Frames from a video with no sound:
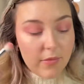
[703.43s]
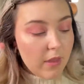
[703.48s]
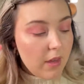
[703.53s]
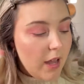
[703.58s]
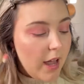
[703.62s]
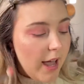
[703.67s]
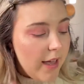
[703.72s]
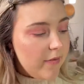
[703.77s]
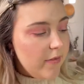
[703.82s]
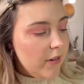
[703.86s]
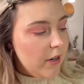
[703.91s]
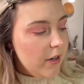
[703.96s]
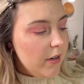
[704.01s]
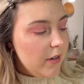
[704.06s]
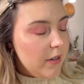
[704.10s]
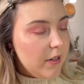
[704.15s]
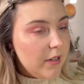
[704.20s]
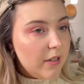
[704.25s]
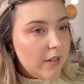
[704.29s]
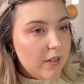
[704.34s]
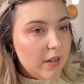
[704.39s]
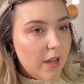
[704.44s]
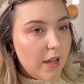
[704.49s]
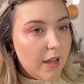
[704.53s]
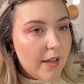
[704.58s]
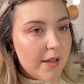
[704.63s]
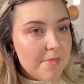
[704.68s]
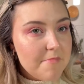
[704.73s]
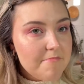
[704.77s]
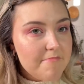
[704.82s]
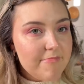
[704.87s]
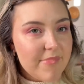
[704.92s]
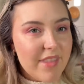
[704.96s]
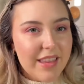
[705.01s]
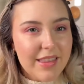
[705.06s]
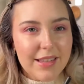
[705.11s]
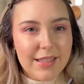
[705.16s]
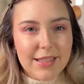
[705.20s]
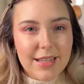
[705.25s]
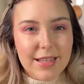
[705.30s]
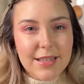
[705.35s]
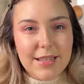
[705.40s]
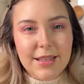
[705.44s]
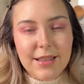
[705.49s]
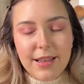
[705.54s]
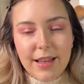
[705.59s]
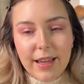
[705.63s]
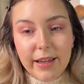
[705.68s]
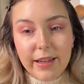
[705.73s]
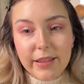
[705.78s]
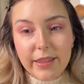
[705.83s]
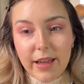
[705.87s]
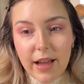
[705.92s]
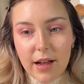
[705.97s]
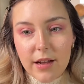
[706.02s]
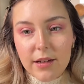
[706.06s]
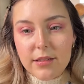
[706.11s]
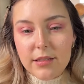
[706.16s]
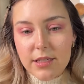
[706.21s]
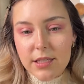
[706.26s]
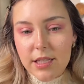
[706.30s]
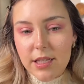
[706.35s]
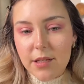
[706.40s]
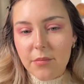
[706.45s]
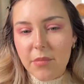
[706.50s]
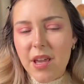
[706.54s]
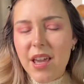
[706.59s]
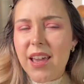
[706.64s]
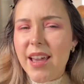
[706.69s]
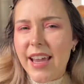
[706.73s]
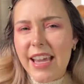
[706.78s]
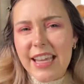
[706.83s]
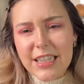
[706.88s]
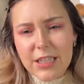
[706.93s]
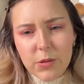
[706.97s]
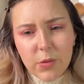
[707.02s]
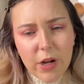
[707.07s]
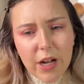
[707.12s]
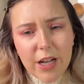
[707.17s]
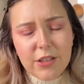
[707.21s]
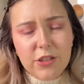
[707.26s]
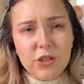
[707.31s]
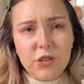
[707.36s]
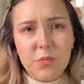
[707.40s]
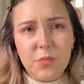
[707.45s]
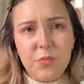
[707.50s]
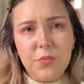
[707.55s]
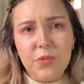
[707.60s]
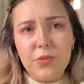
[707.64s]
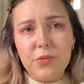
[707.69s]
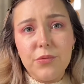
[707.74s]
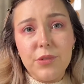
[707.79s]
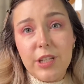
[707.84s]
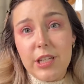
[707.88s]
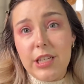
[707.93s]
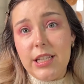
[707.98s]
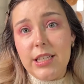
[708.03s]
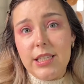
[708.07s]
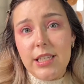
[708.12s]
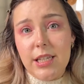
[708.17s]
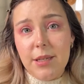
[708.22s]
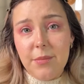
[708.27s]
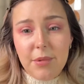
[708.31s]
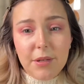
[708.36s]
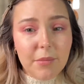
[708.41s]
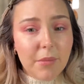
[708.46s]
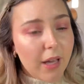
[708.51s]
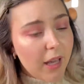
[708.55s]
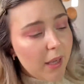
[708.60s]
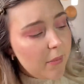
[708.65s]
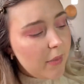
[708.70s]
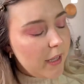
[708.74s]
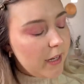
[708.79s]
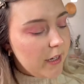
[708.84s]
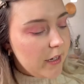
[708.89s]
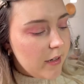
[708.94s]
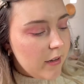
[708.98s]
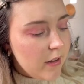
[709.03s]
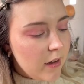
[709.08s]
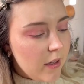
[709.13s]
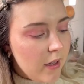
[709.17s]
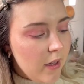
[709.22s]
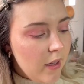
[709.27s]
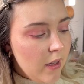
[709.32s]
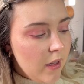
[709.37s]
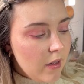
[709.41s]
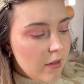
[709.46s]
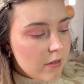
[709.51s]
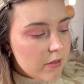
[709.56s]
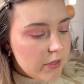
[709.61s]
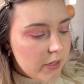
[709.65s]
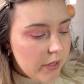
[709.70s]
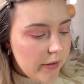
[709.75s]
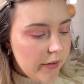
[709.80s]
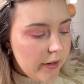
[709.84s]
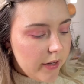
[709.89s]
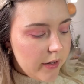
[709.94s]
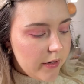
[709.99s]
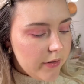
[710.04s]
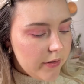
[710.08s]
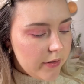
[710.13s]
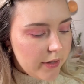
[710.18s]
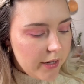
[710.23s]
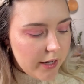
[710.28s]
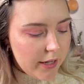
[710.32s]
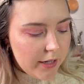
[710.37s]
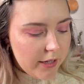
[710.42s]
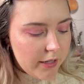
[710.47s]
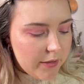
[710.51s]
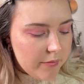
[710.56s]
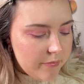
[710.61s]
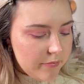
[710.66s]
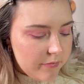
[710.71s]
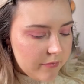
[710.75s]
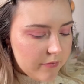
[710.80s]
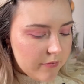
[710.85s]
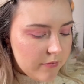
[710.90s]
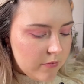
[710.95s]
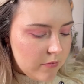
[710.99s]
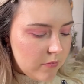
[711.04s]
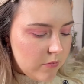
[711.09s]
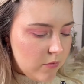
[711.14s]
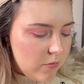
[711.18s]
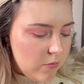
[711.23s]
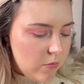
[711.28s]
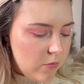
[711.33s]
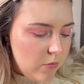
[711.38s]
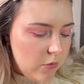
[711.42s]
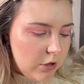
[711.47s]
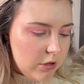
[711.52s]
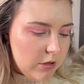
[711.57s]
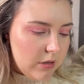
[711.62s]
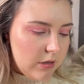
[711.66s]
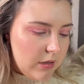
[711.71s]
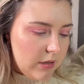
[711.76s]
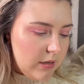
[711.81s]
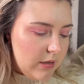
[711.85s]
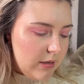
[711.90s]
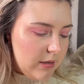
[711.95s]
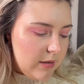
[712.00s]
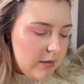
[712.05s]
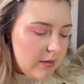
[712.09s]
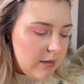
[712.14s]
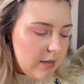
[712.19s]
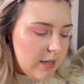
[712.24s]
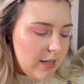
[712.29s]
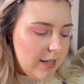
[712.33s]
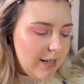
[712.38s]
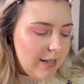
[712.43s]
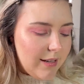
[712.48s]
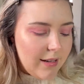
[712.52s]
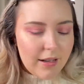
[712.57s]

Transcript: I've heard that this isn't like that deep. It's swatched pretty deep in my opinion, so we'll see.